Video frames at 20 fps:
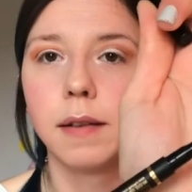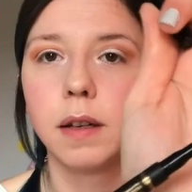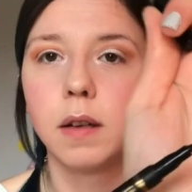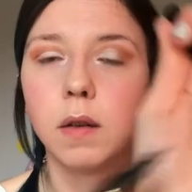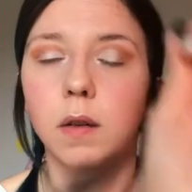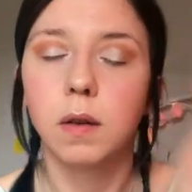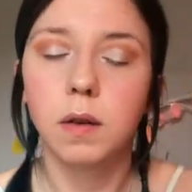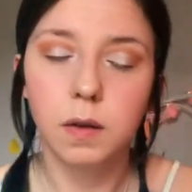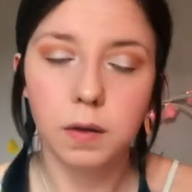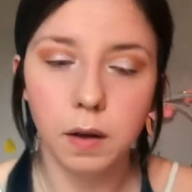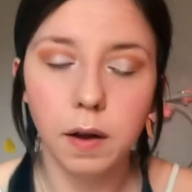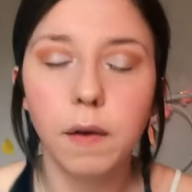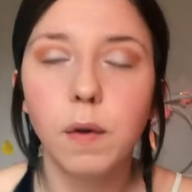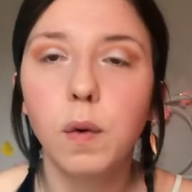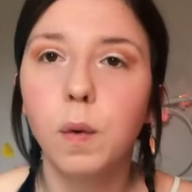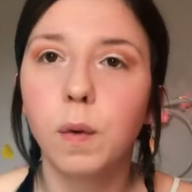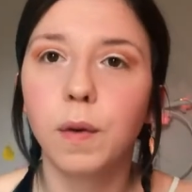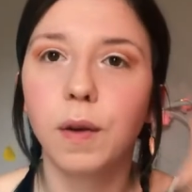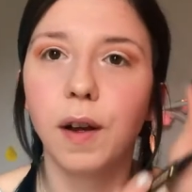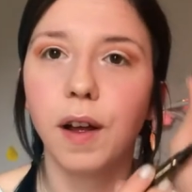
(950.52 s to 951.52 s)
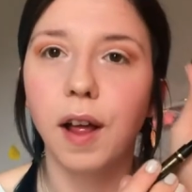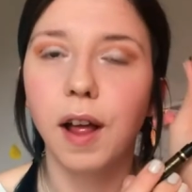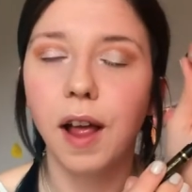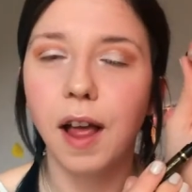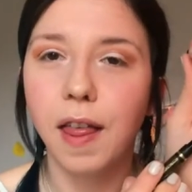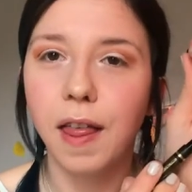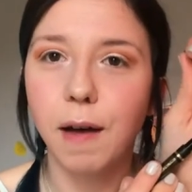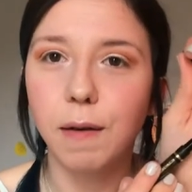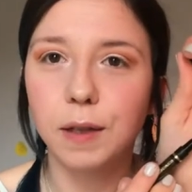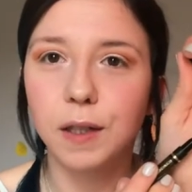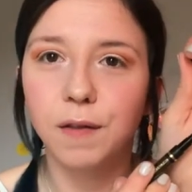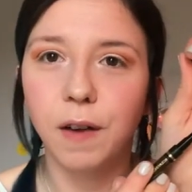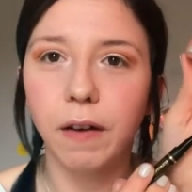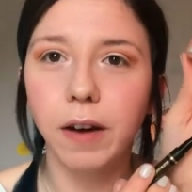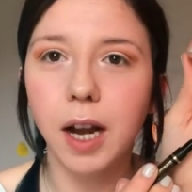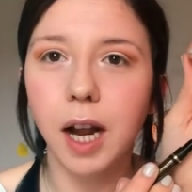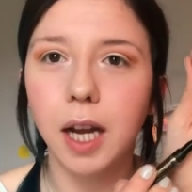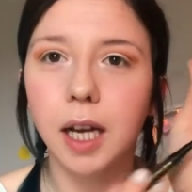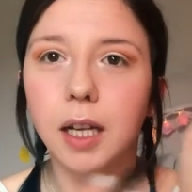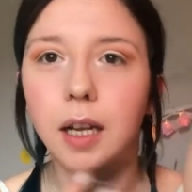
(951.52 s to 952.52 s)
Oh, that was
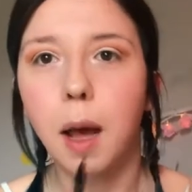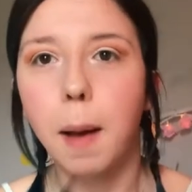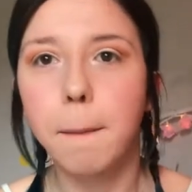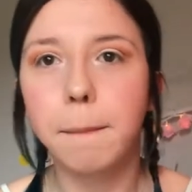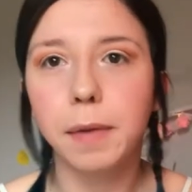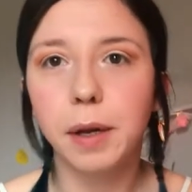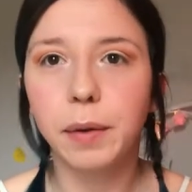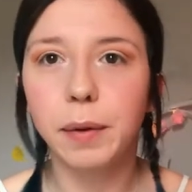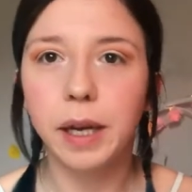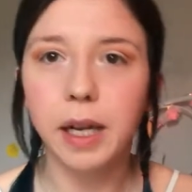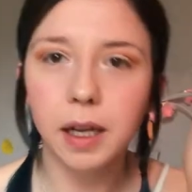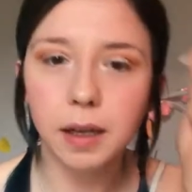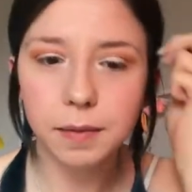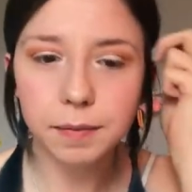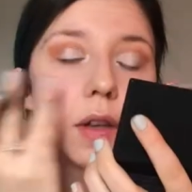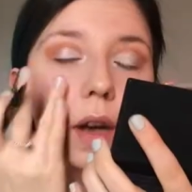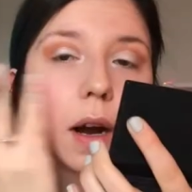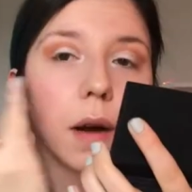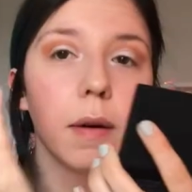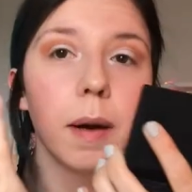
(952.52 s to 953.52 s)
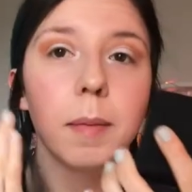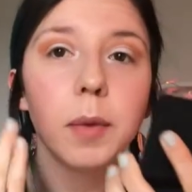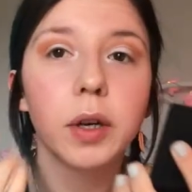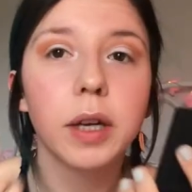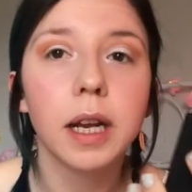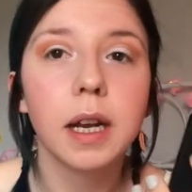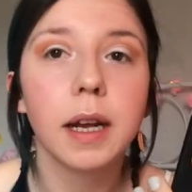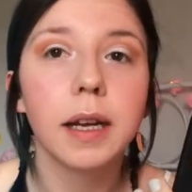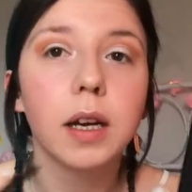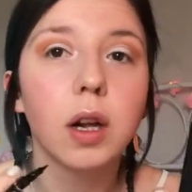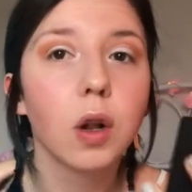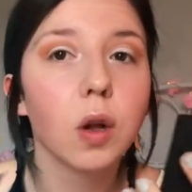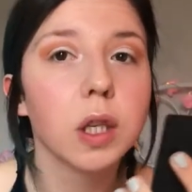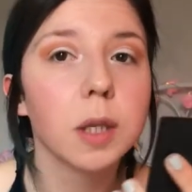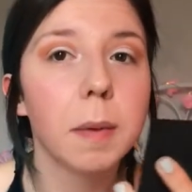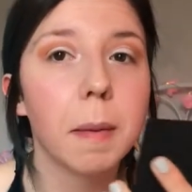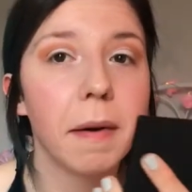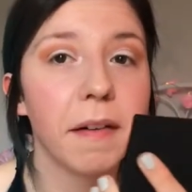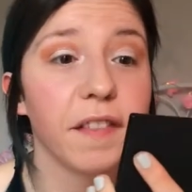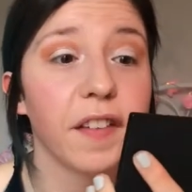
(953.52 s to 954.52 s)
very like beauty. So now I'm looking like close
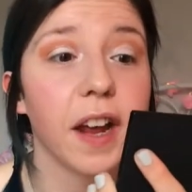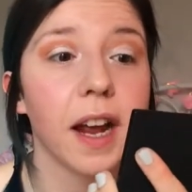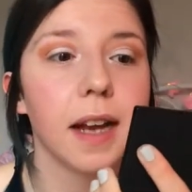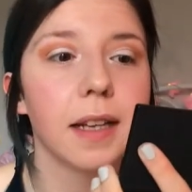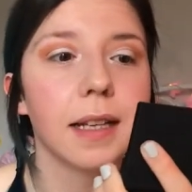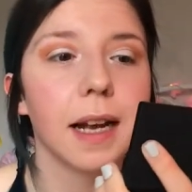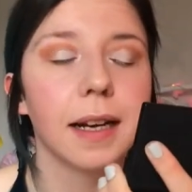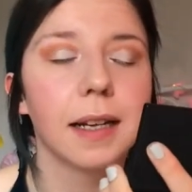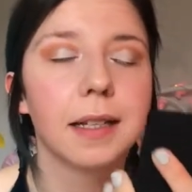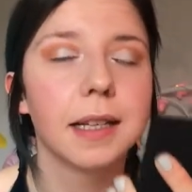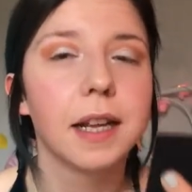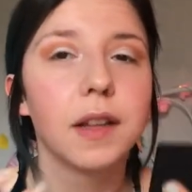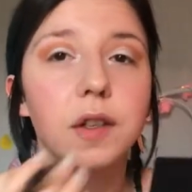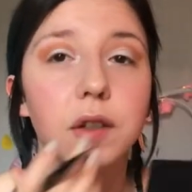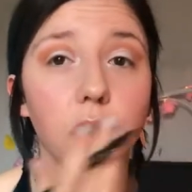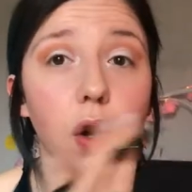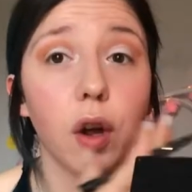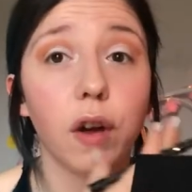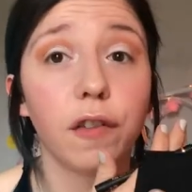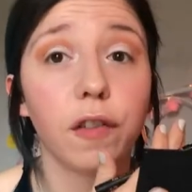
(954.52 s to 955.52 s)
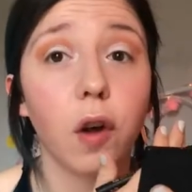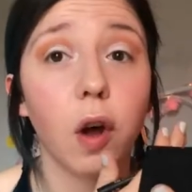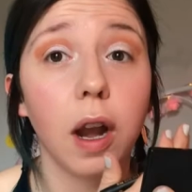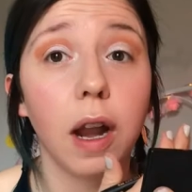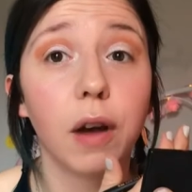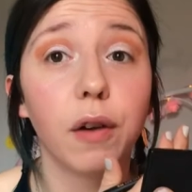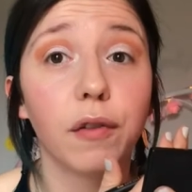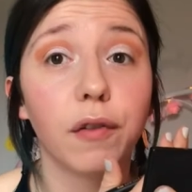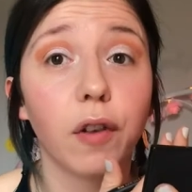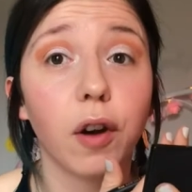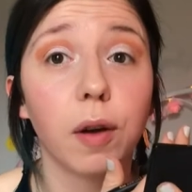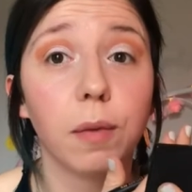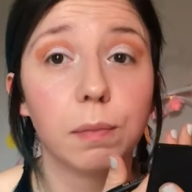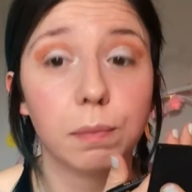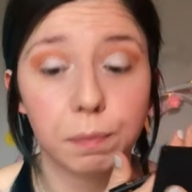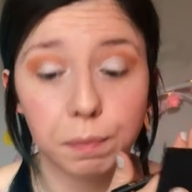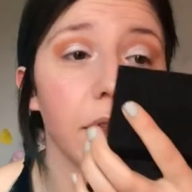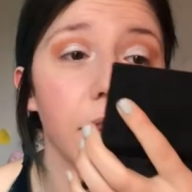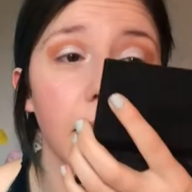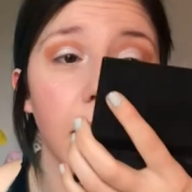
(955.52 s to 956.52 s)
up at my face. I can see there's a lot of fallout
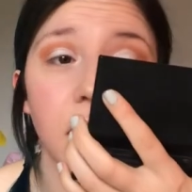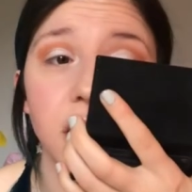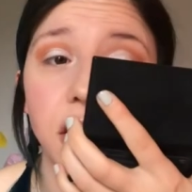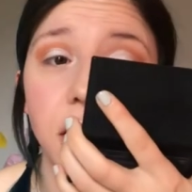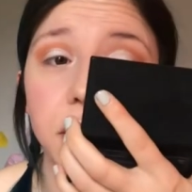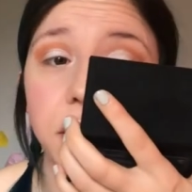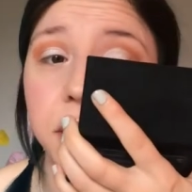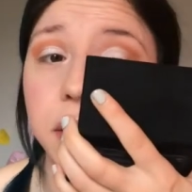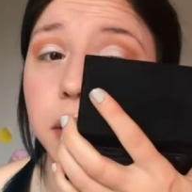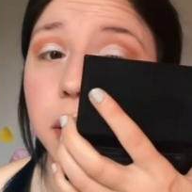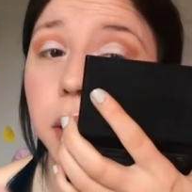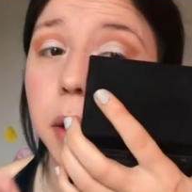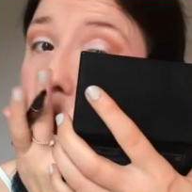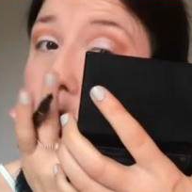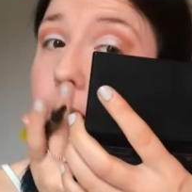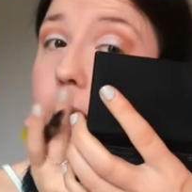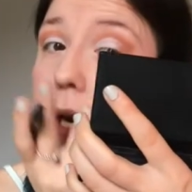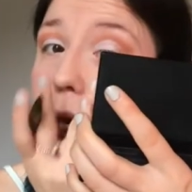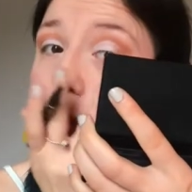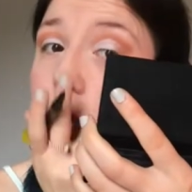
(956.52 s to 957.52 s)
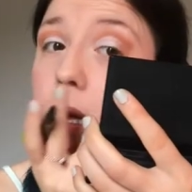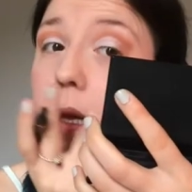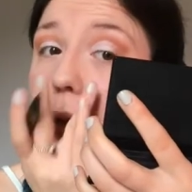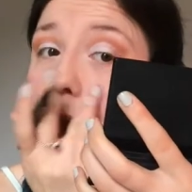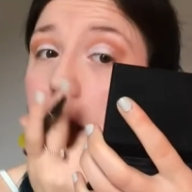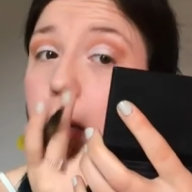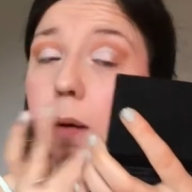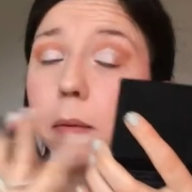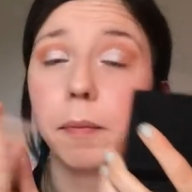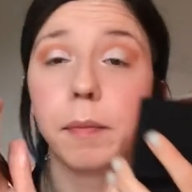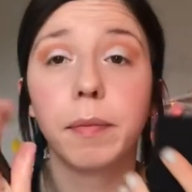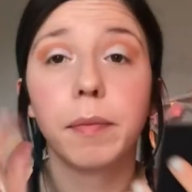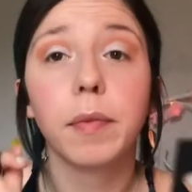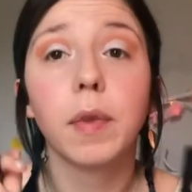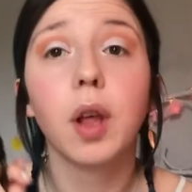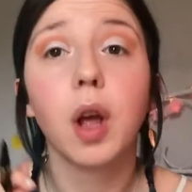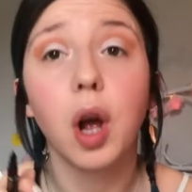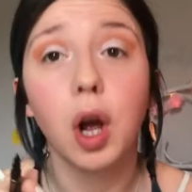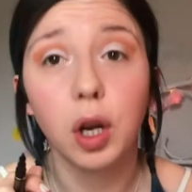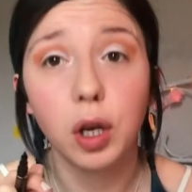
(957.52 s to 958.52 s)
from the eyeshadow. Like
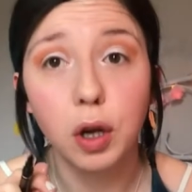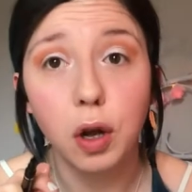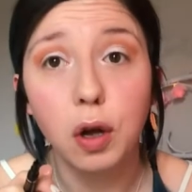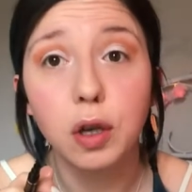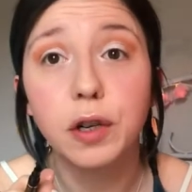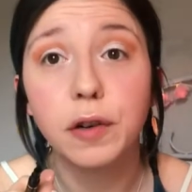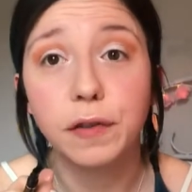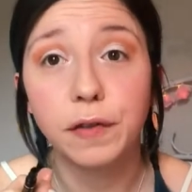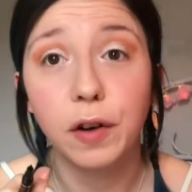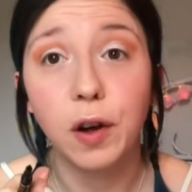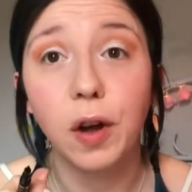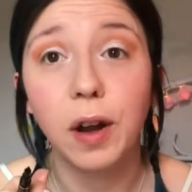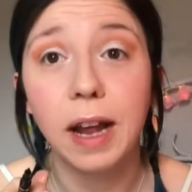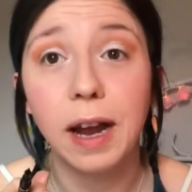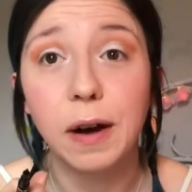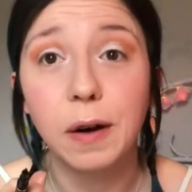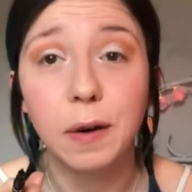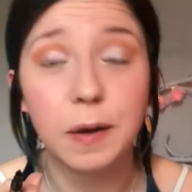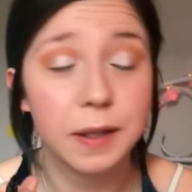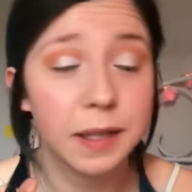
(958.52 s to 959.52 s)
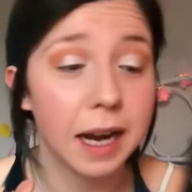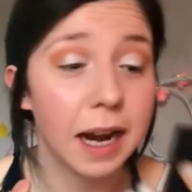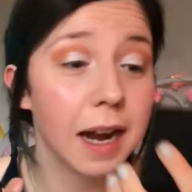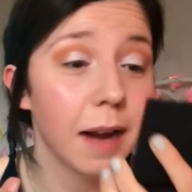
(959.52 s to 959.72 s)
a lot of fallout.